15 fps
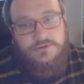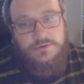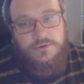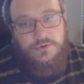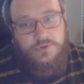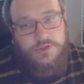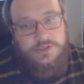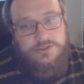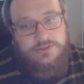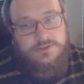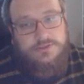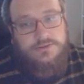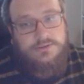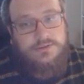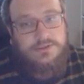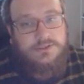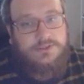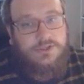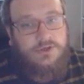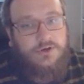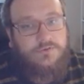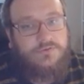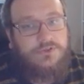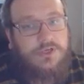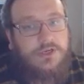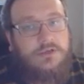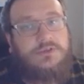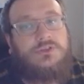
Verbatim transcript: or this is the off state.